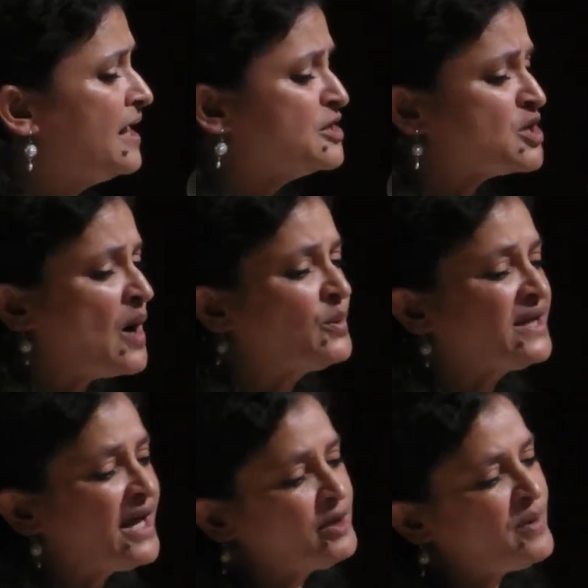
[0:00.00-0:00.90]
So I would
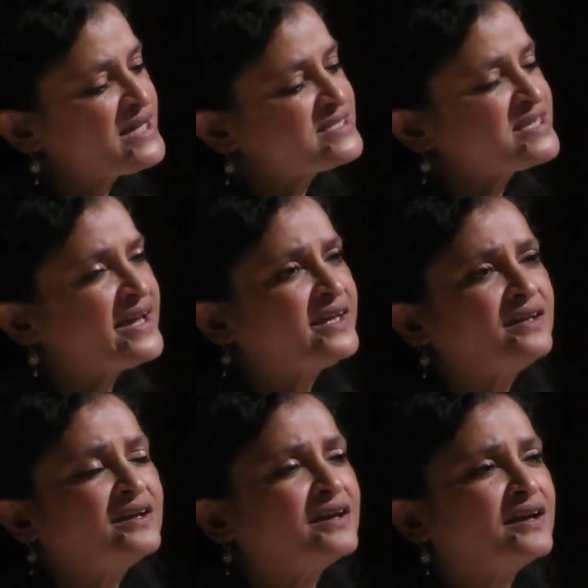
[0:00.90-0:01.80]
end by
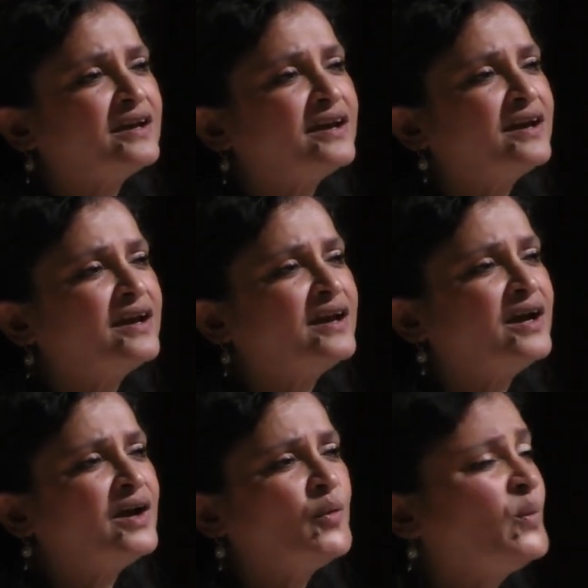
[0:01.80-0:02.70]
saying,
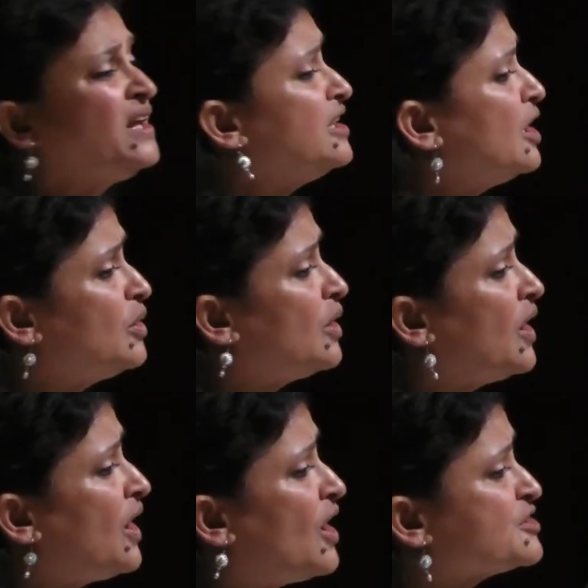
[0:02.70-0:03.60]
we
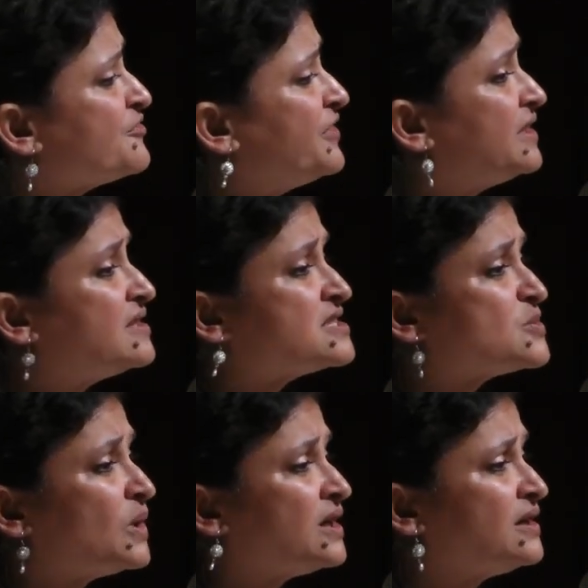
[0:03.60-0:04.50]
know how to feed this
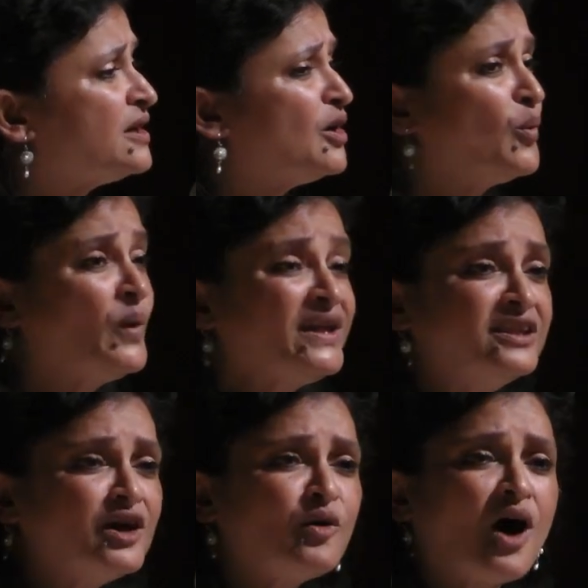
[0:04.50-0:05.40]
world. We
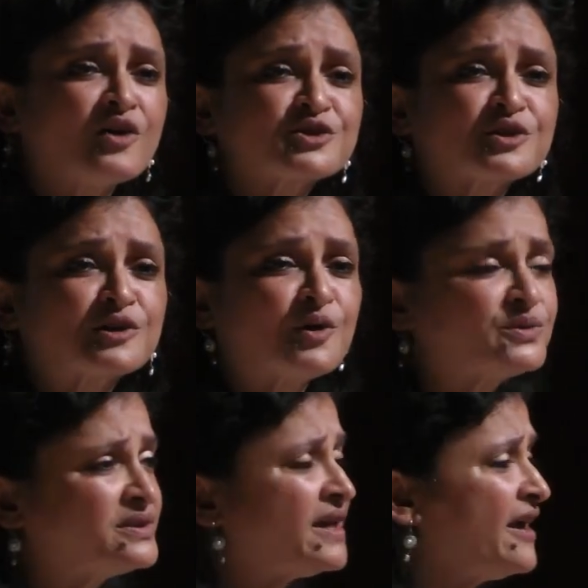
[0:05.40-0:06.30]
know how to
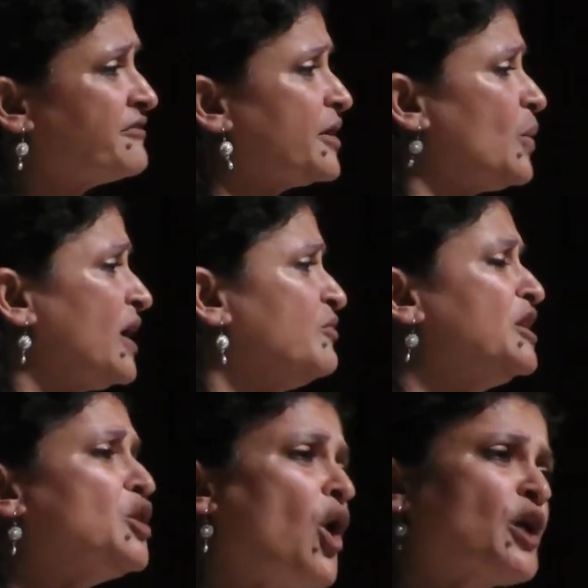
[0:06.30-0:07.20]
clothe everyone. We
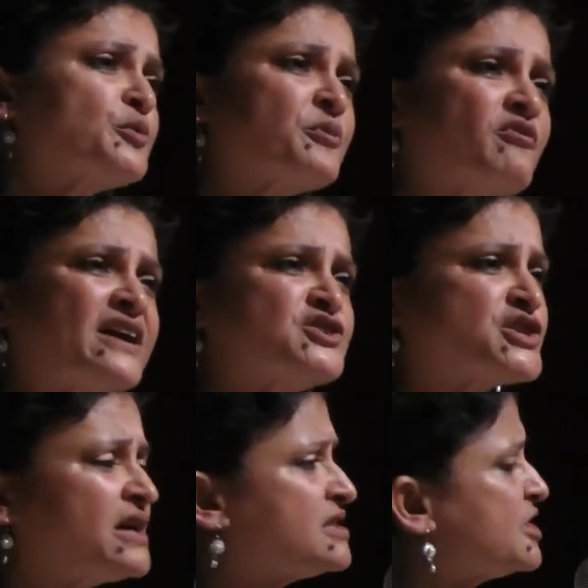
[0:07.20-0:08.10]
know how to provide
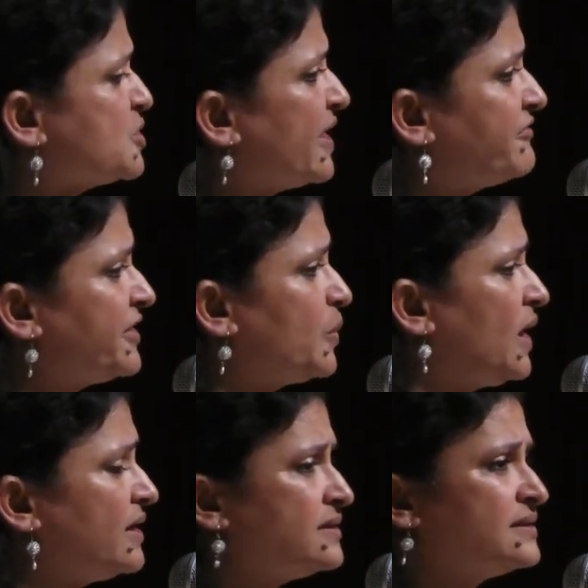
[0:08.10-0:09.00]
shelter to
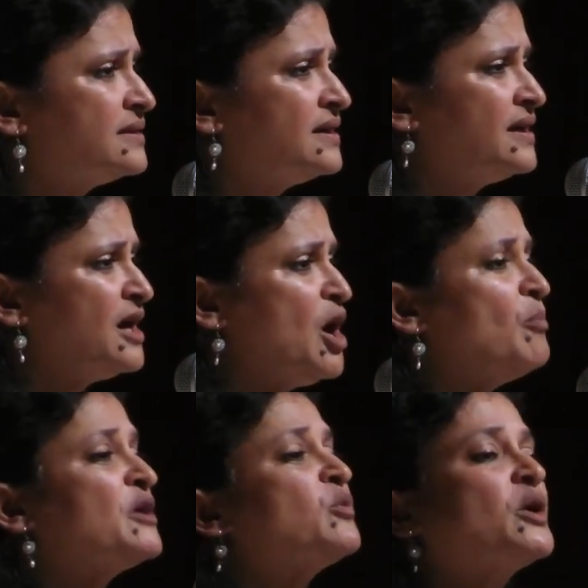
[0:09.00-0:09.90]
everyone.
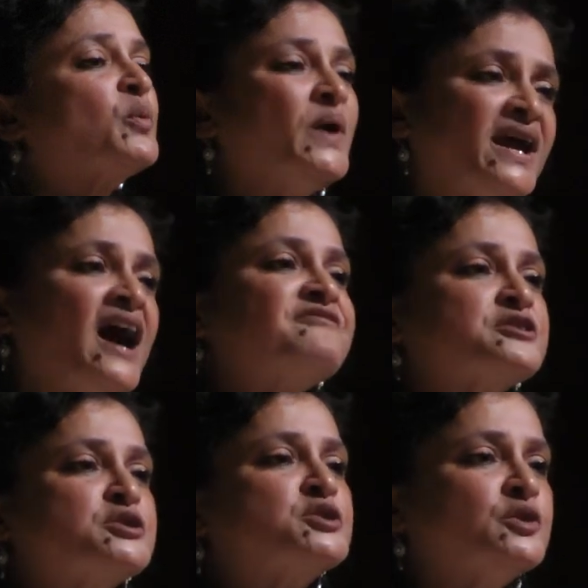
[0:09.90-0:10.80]
But what we have
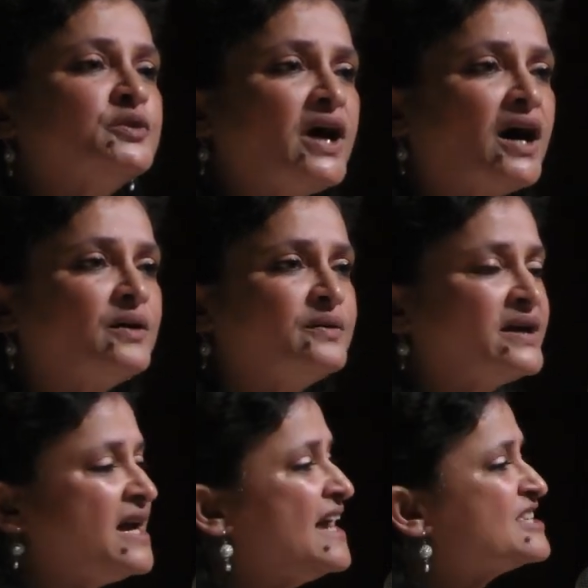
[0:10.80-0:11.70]
to do now
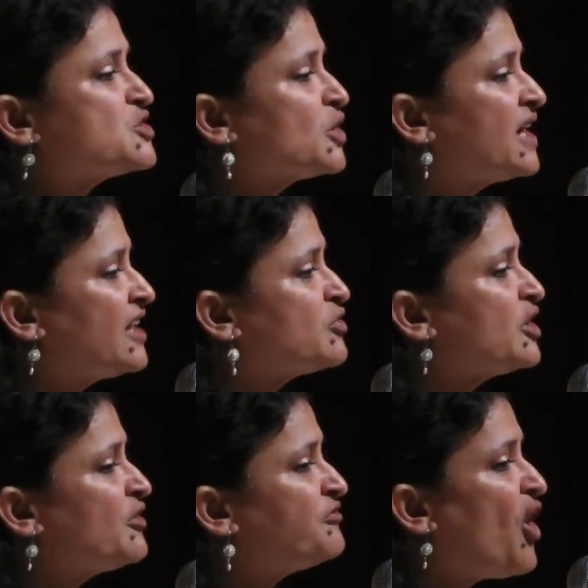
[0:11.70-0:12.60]
is to get rid
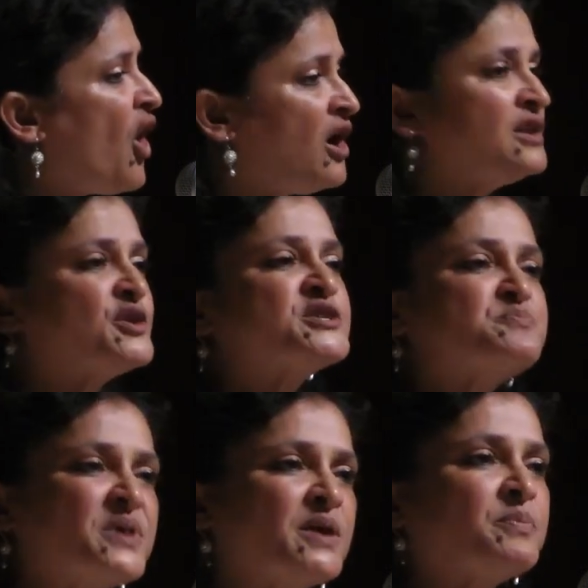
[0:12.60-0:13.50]
of all those
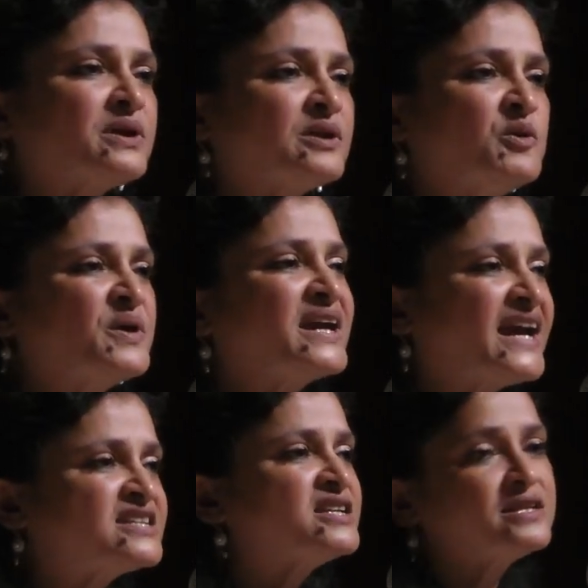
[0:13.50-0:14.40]
people who
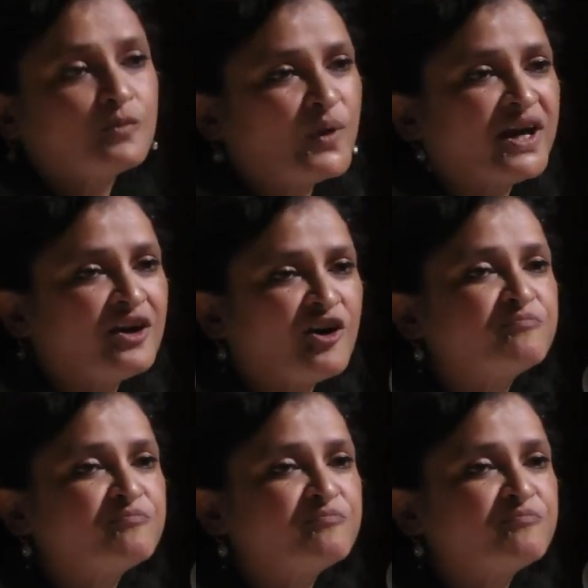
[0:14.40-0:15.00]
get in the way of